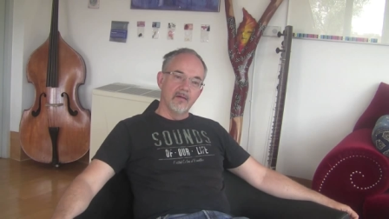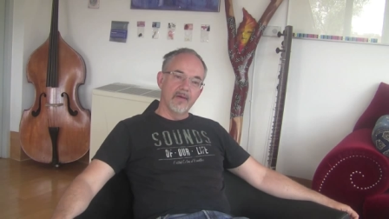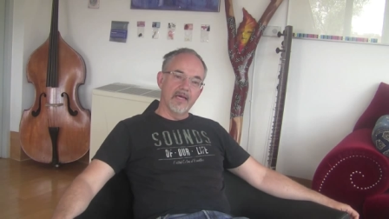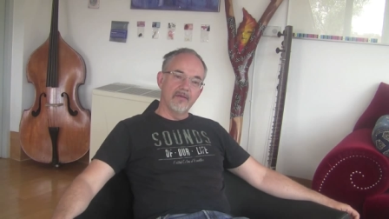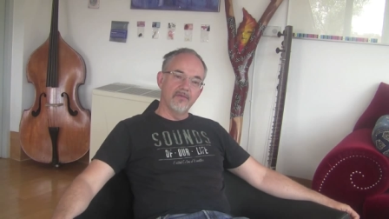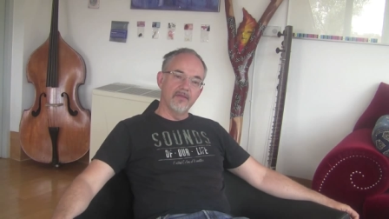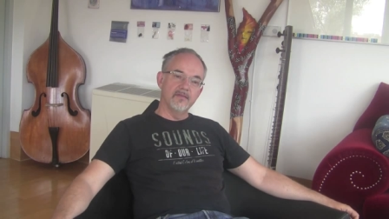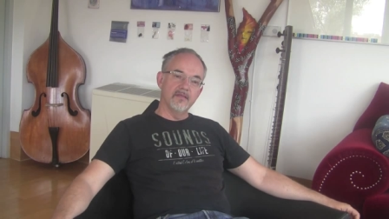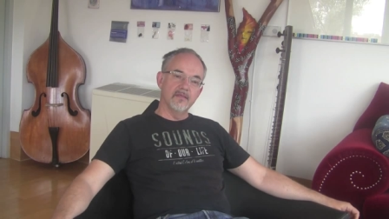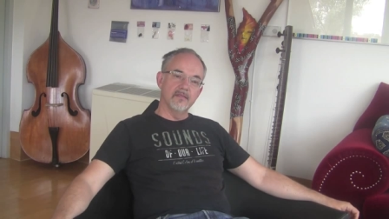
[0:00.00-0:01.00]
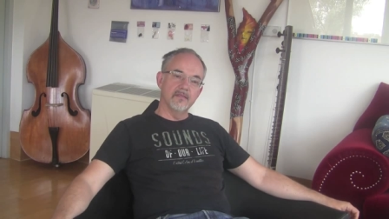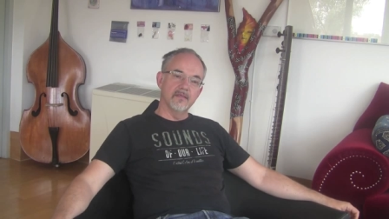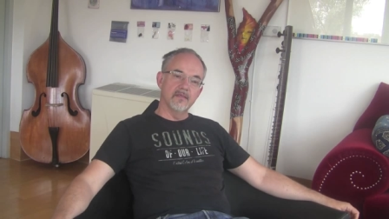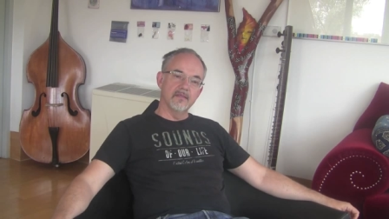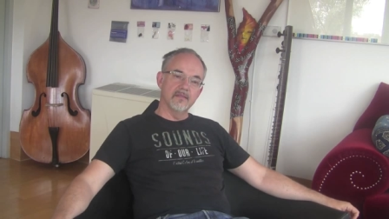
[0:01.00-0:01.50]
Well, I think the,
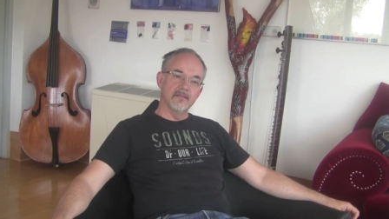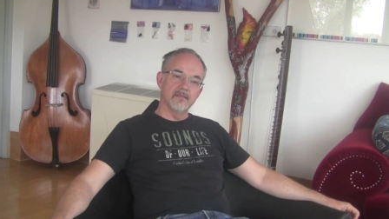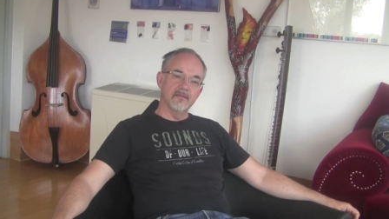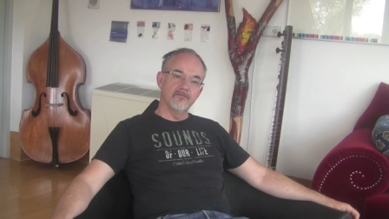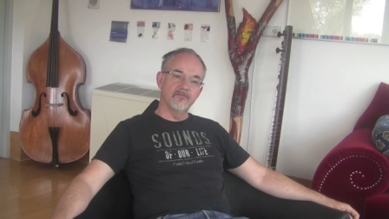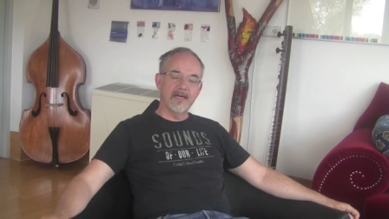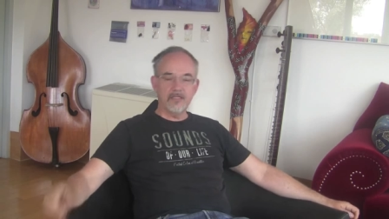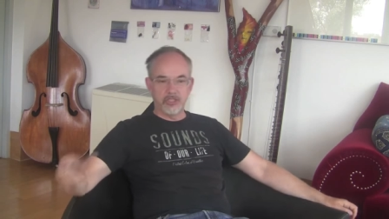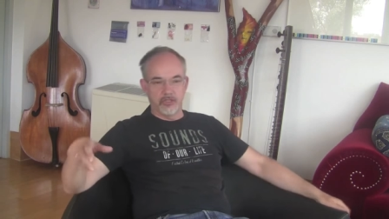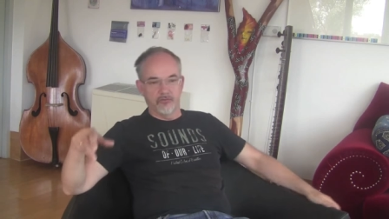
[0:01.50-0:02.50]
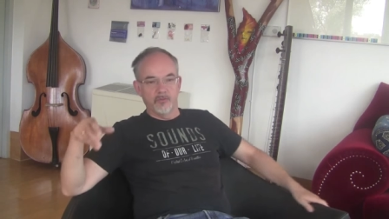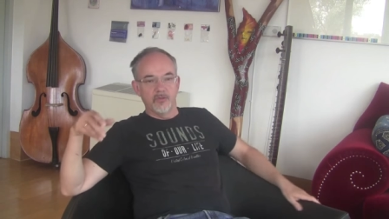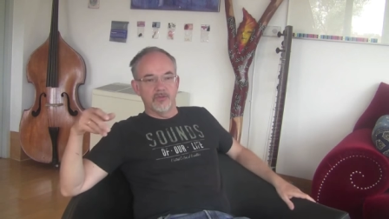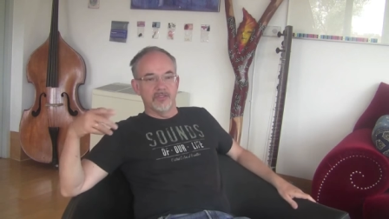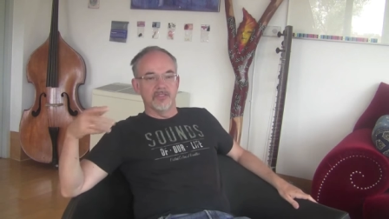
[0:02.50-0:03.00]
the, the function of
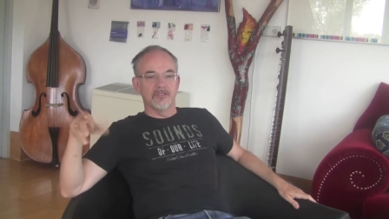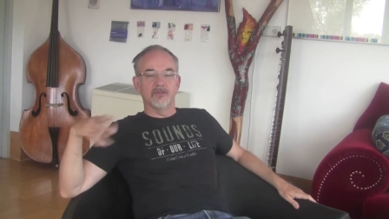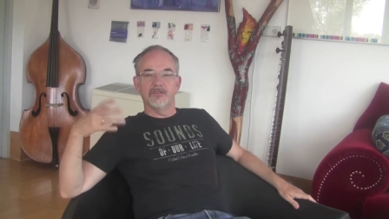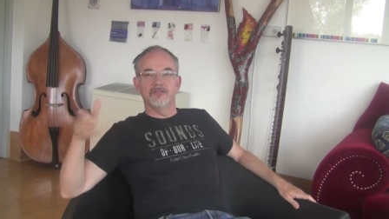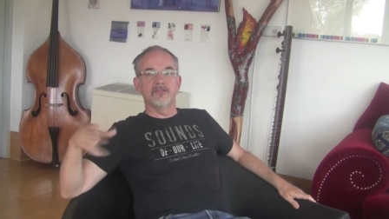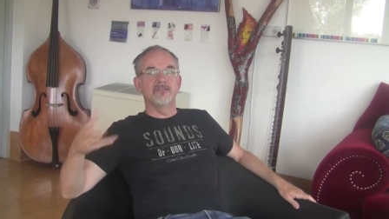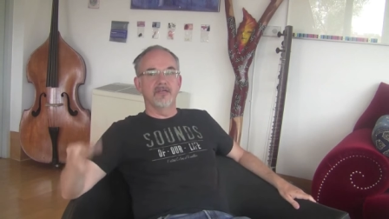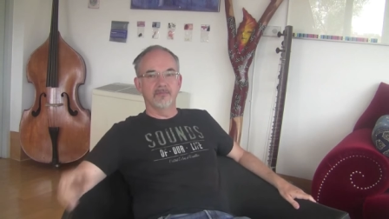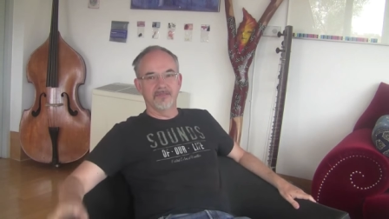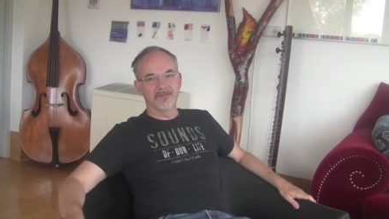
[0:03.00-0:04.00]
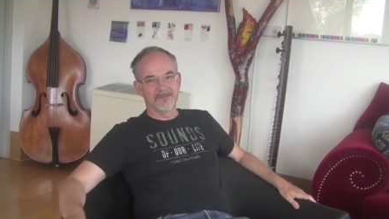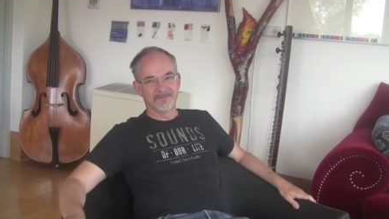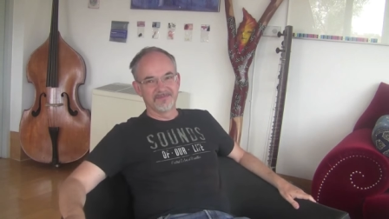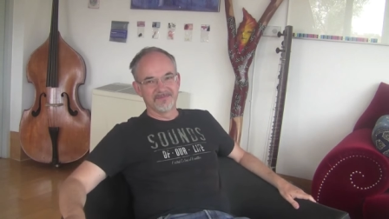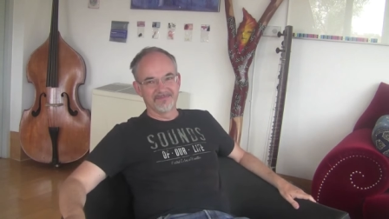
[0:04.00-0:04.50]
music is not entertainment.
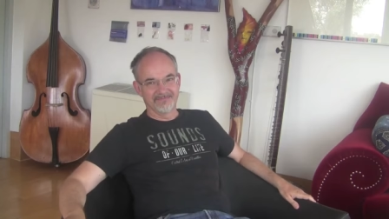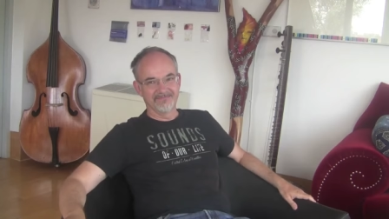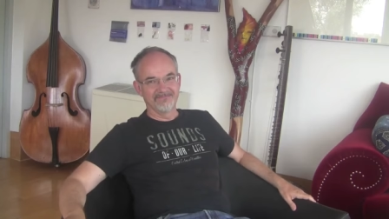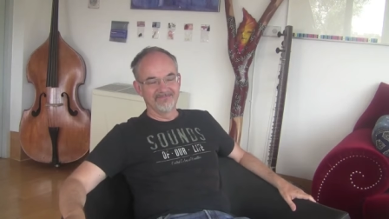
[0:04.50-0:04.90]
Hmm?